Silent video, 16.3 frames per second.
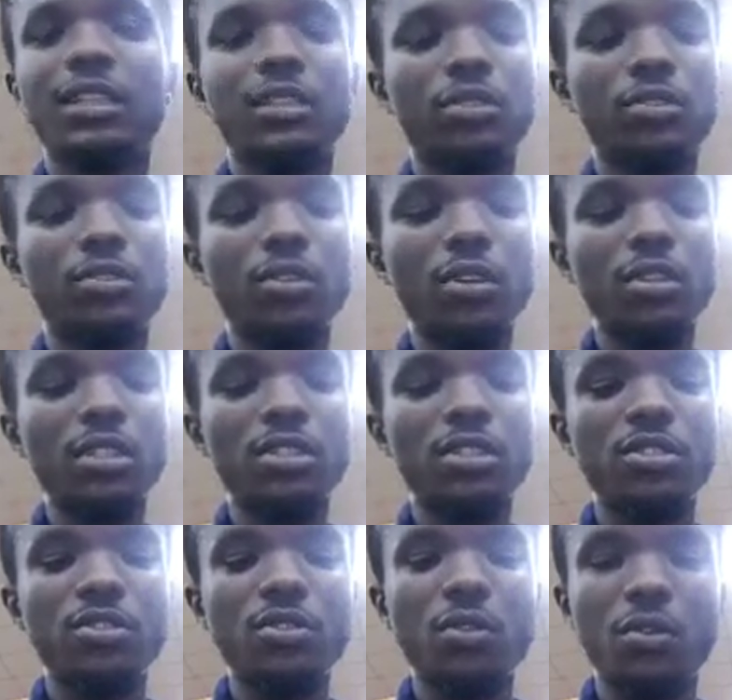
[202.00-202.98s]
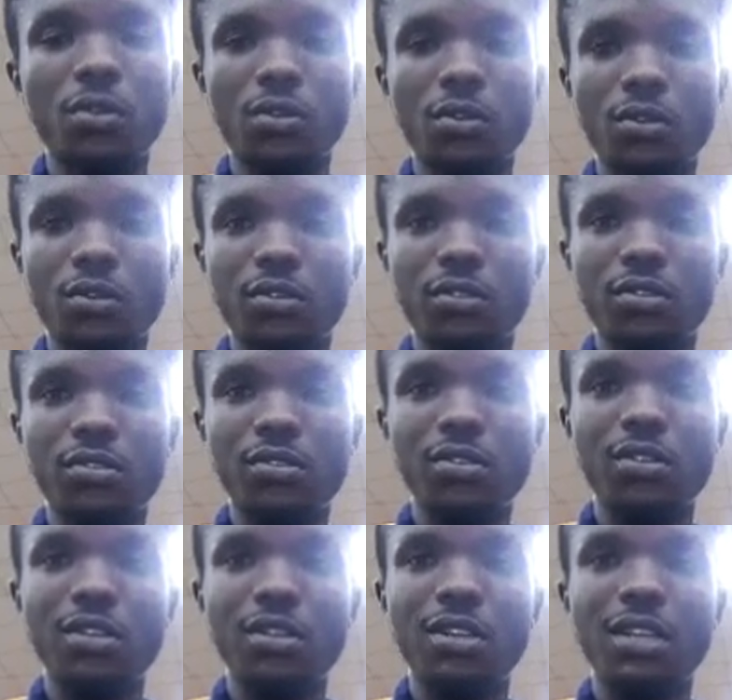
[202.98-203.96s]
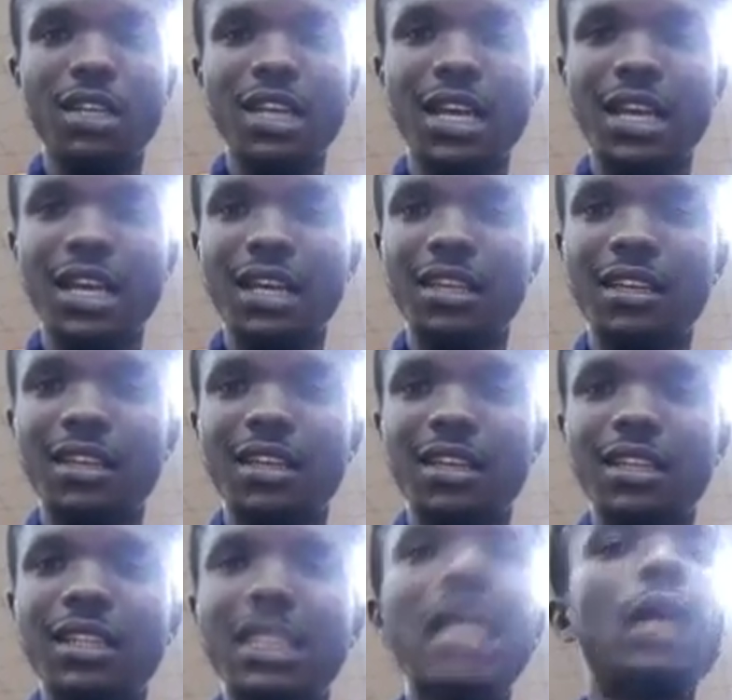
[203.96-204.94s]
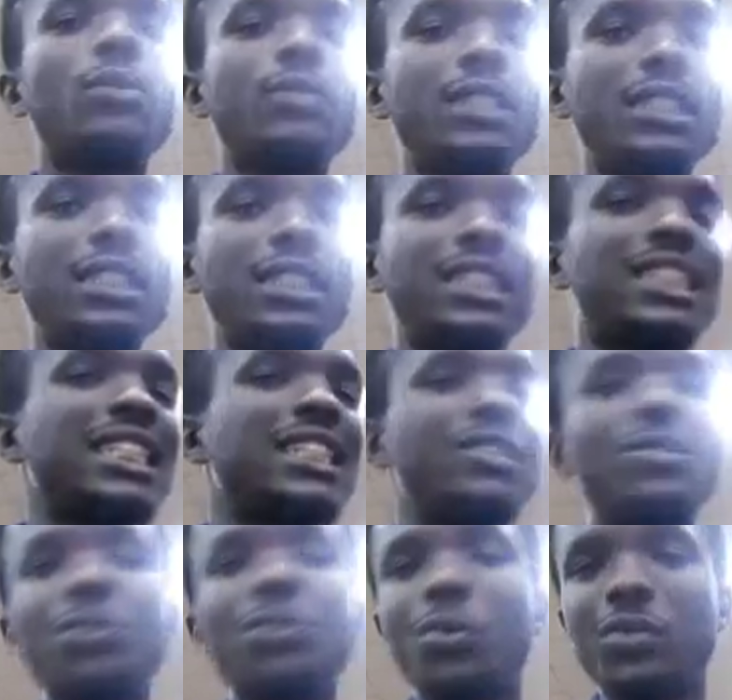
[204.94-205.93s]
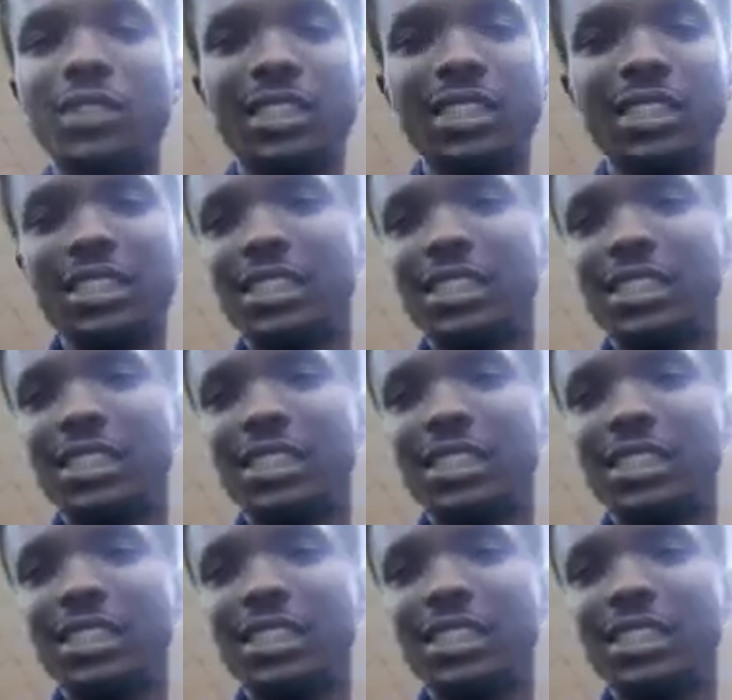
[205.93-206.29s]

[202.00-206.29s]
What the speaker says: the third is your la. Now with these three notes,